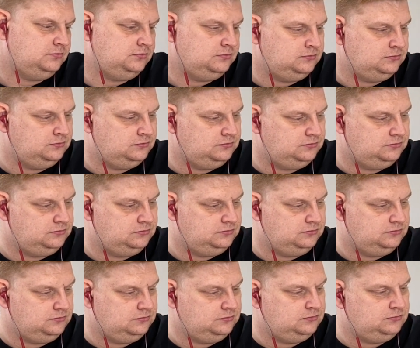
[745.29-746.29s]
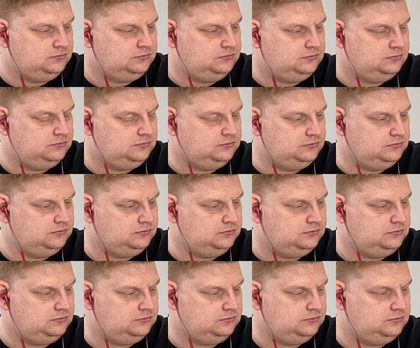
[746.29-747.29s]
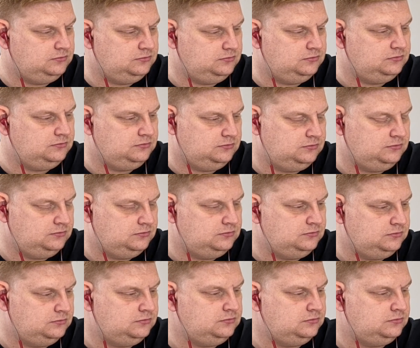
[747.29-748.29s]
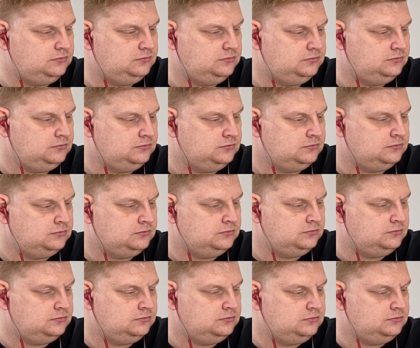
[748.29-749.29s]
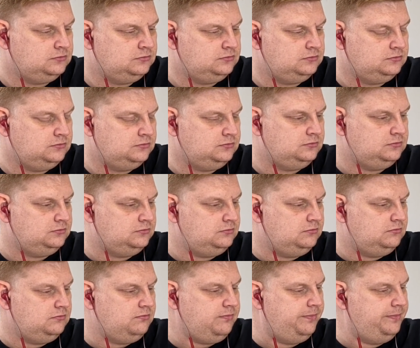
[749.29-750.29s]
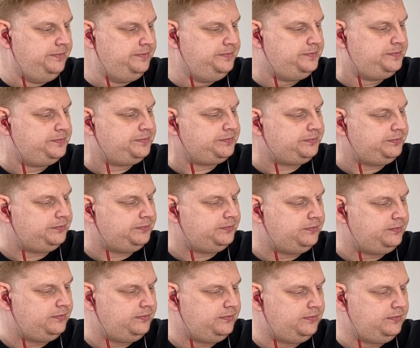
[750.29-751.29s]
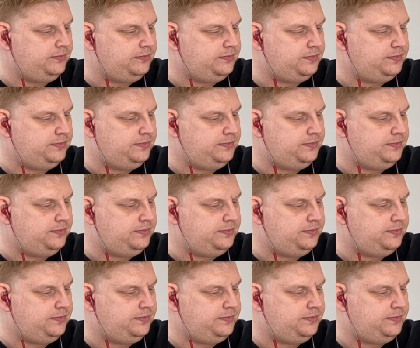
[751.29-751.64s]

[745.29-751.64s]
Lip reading: The person shown says nothing.